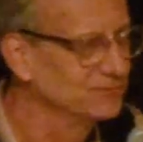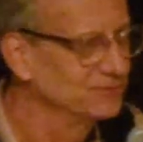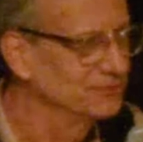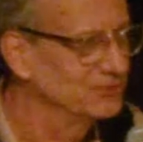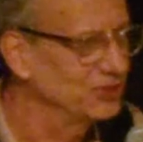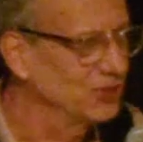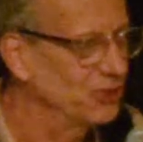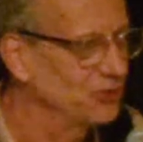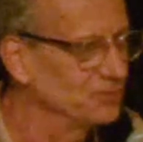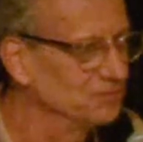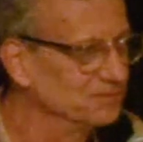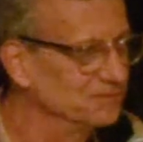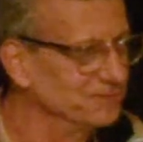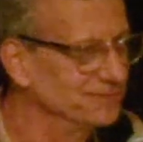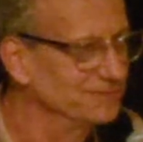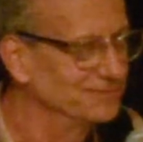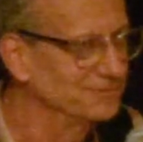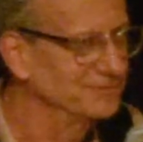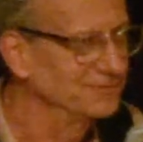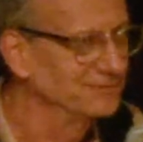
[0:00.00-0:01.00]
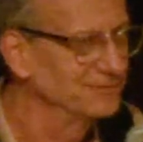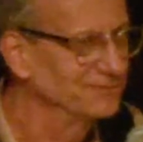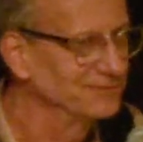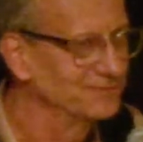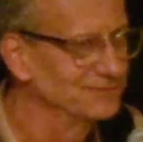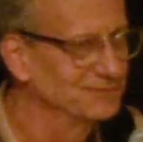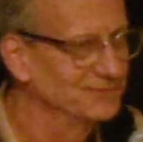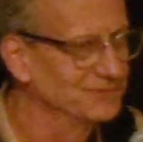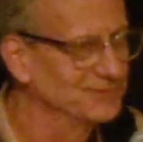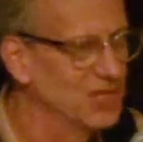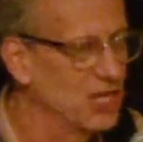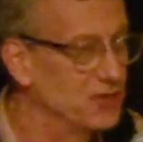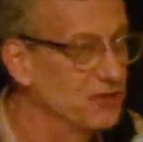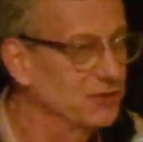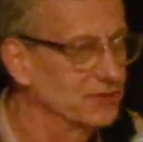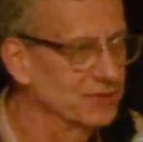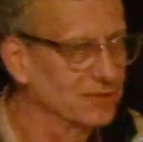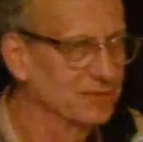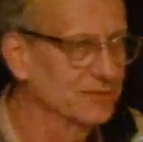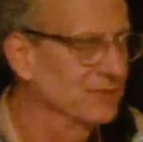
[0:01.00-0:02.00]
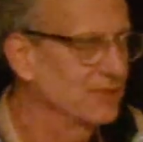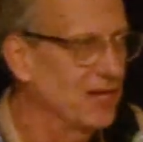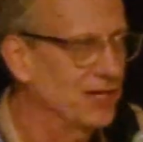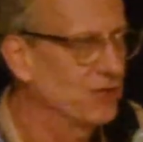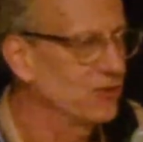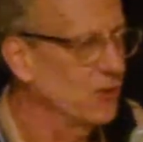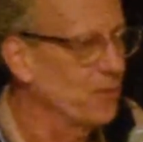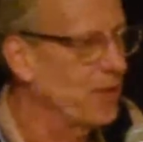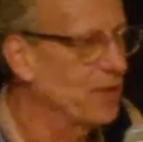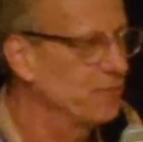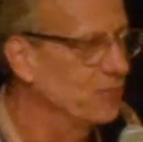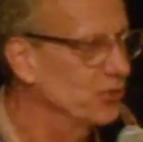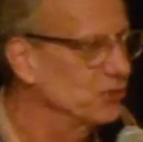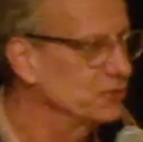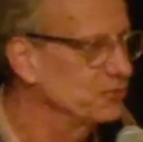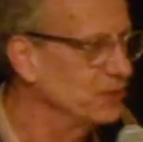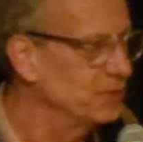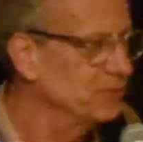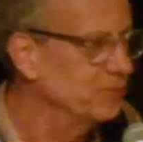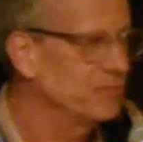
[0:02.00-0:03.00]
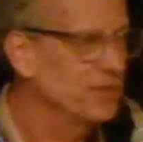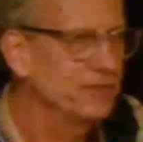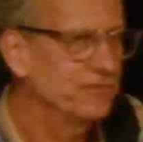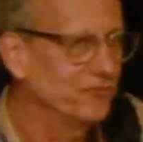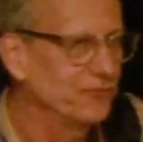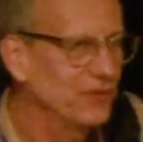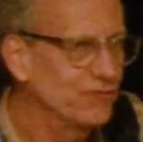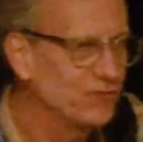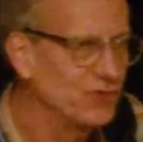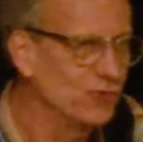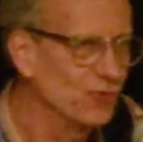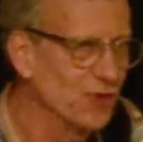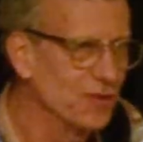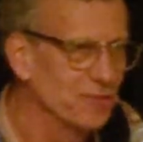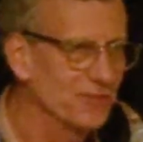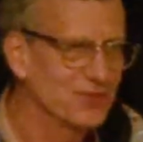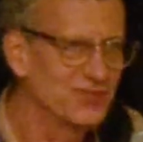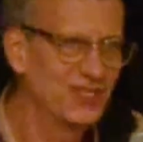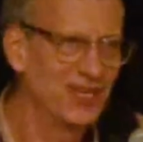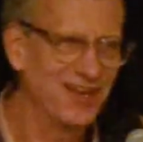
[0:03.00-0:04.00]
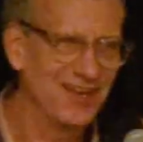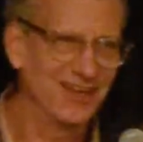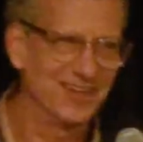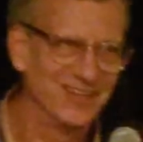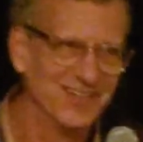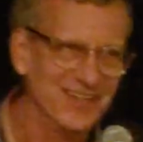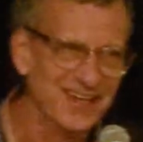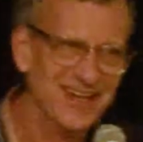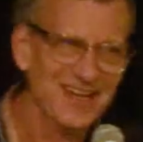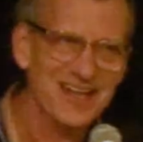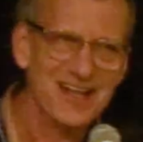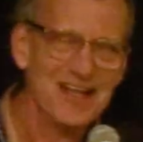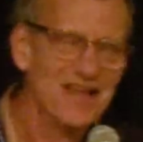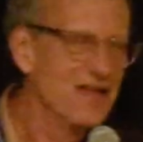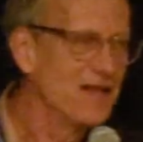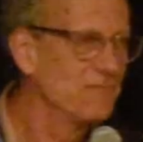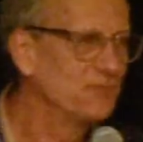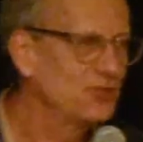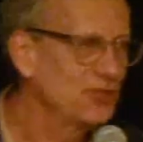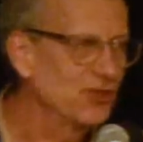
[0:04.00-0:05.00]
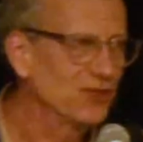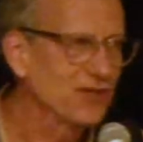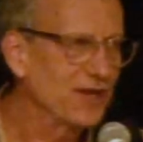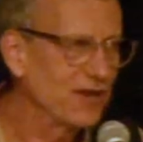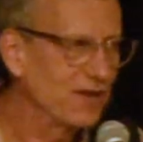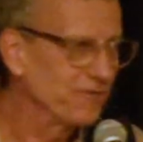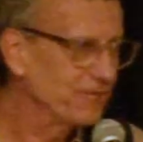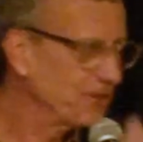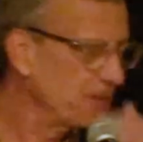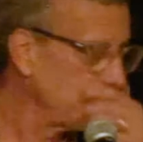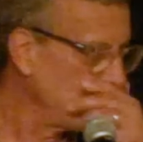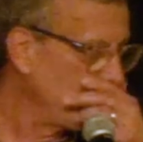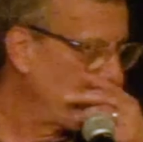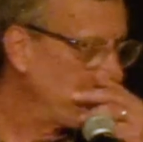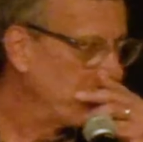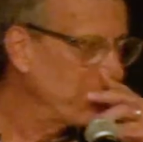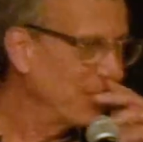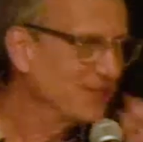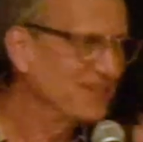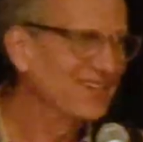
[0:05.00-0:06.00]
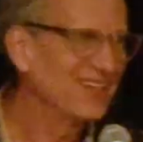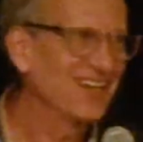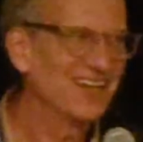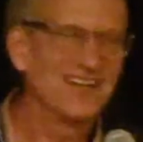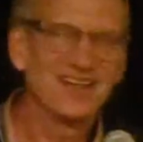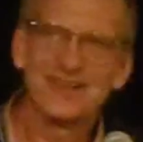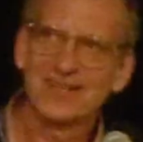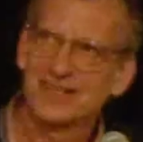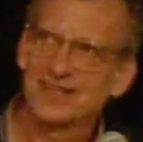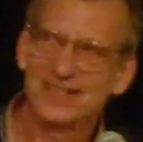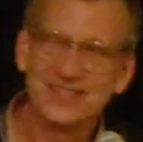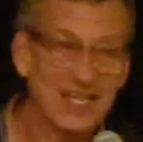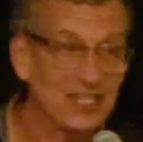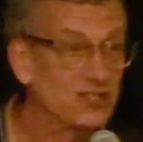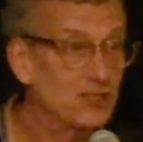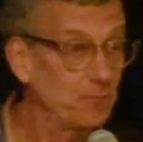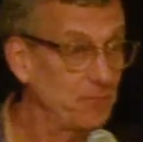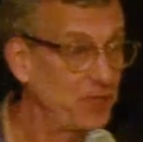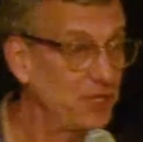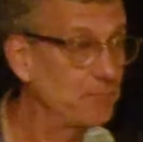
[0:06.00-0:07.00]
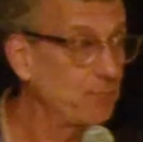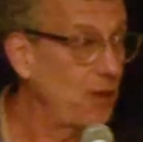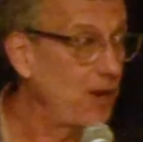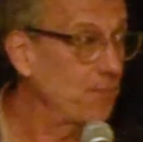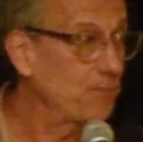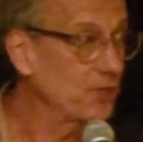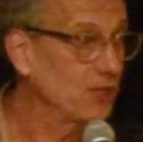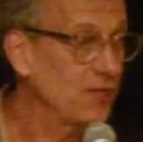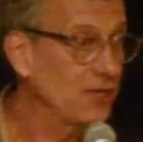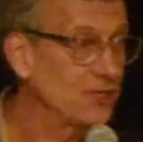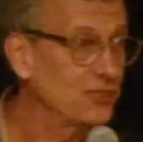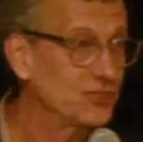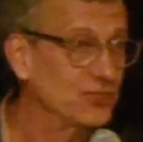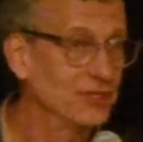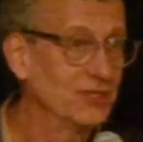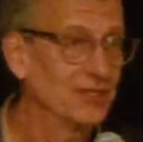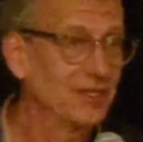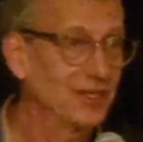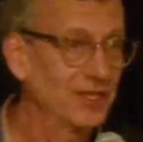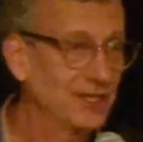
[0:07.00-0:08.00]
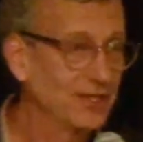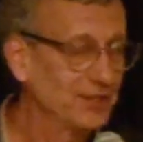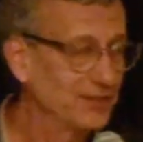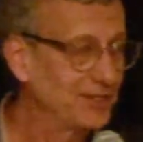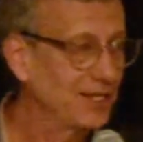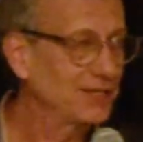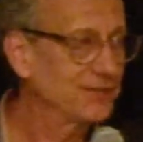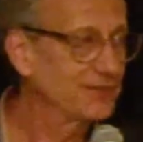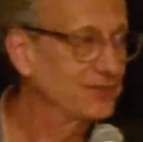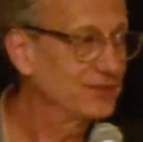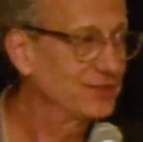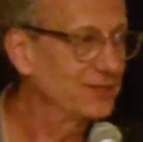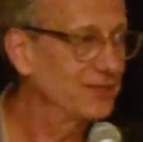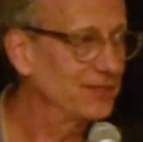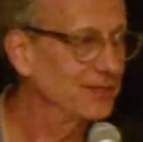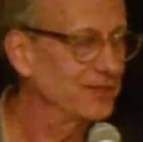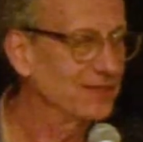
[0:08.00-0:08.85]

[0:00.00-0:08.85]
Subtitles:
So, and I don't know about most people, maybe 51%. I'm still confident. But that's a big population, and that's,